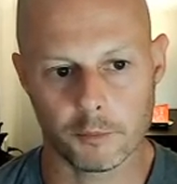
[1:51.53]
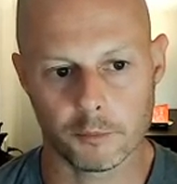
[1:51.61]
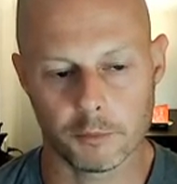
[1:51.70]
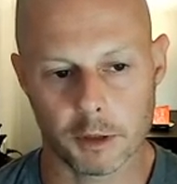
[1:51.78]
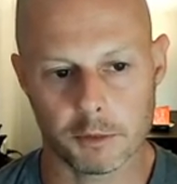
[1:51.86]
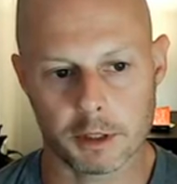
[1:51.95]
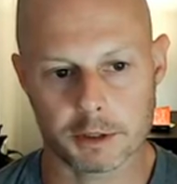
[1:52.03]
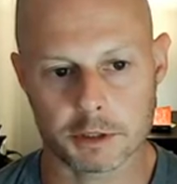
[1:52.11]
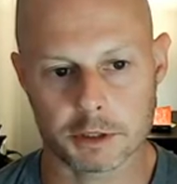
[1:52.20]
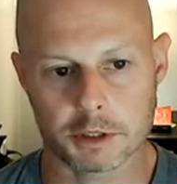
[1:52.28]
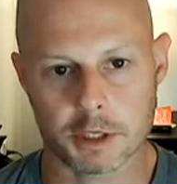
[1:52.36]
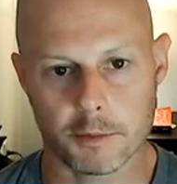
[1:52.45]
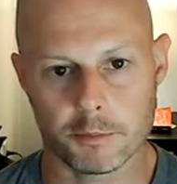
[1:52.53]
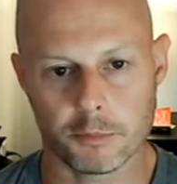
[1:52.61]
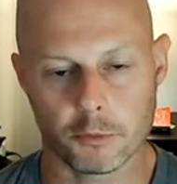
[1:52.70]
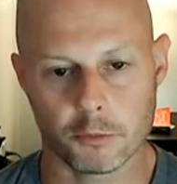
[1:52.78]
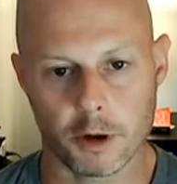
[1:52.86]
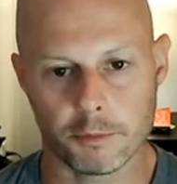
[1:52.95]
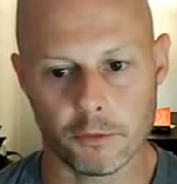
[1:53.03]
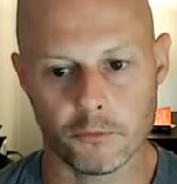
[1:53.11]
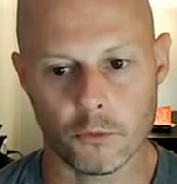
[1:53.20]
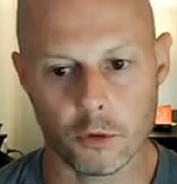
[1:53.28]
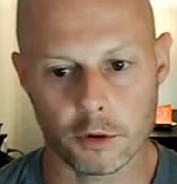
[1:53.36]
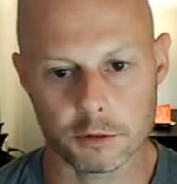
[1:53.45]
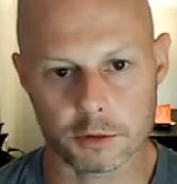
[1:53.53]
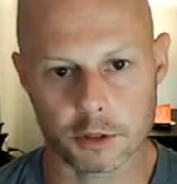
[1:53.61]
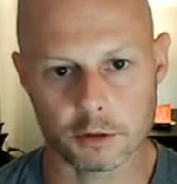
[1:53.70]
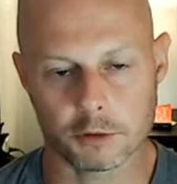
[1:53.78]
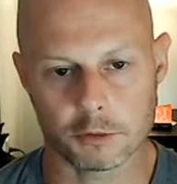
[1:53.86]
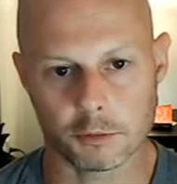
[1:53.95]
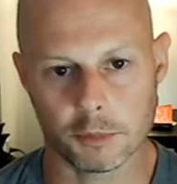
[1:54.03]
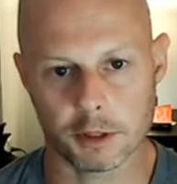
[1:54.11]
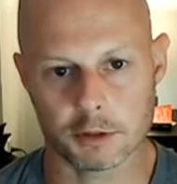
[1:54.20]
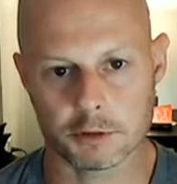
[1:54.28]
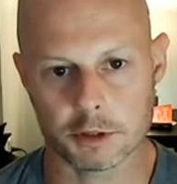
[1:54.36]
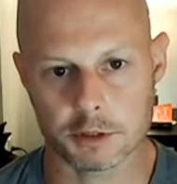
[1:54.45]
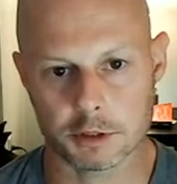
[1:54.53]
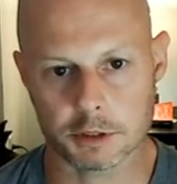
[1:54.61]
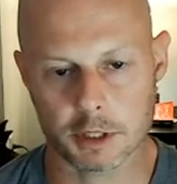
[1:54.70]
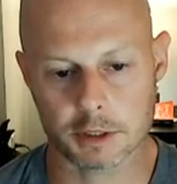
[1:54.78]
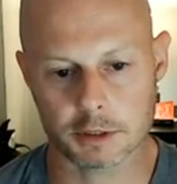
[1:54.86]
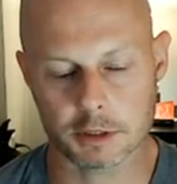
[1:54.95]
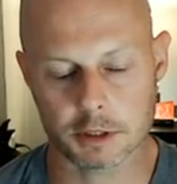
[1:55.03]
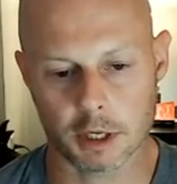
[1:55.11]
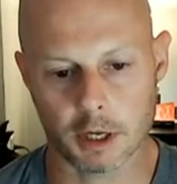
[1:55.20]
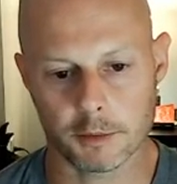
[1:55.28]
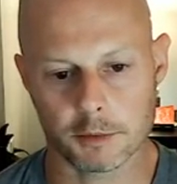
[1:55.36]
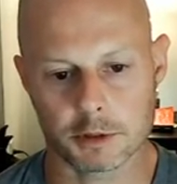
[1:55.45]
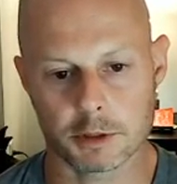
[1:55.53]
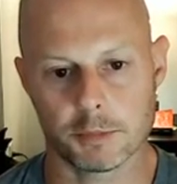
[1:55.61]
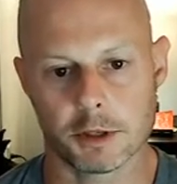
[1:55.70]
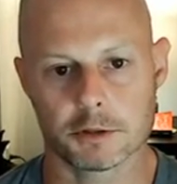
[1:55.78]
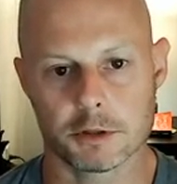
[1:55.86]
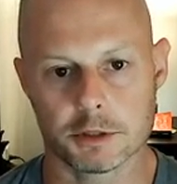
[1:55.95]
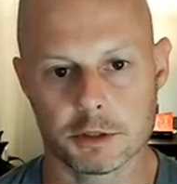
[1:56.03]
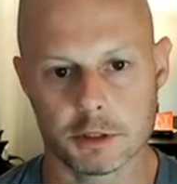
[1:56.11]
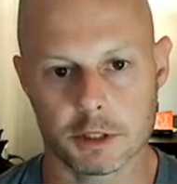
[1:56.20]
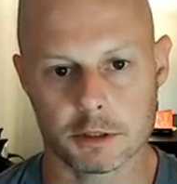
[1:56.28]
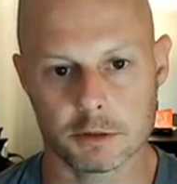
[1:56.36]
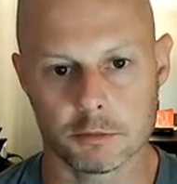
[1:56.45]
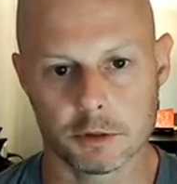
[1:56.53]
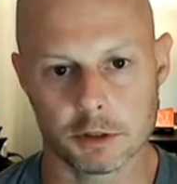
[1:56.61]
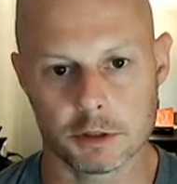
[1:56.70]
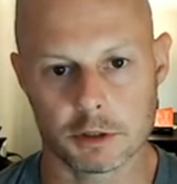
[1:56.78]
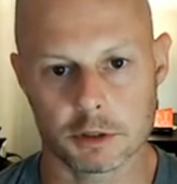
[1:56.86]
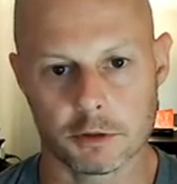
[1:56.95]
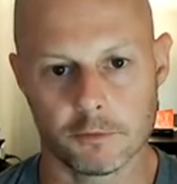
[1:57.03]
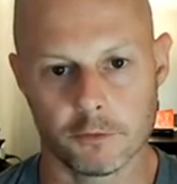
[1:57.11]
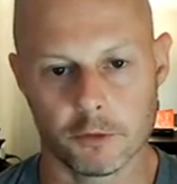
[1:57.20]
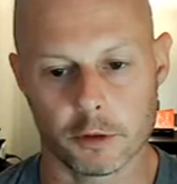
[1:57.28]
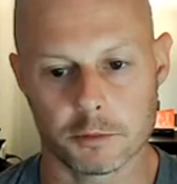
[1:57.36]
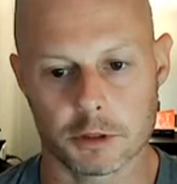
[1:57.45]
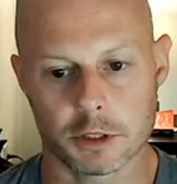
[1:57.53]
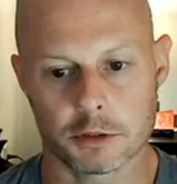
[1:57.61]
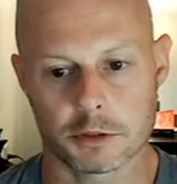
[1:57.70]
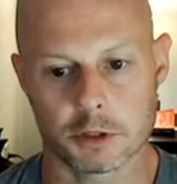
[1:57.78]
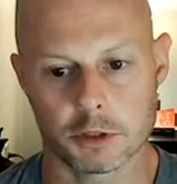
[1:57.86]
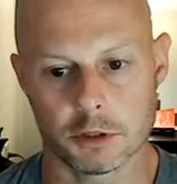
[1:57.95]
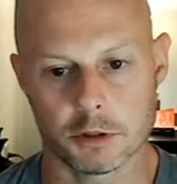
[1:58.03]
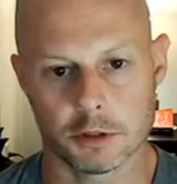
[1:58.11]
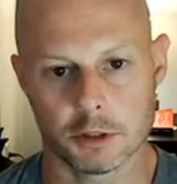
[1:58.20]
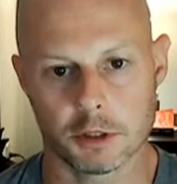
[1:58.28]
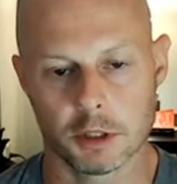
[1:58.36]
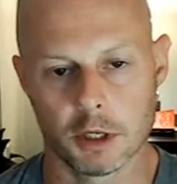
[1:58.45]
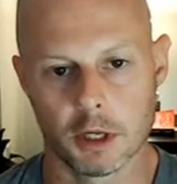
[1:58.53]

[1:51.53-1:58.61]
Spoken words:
maybe as a step right before you start doing penetration tests, because a penetration test really just confirms that your security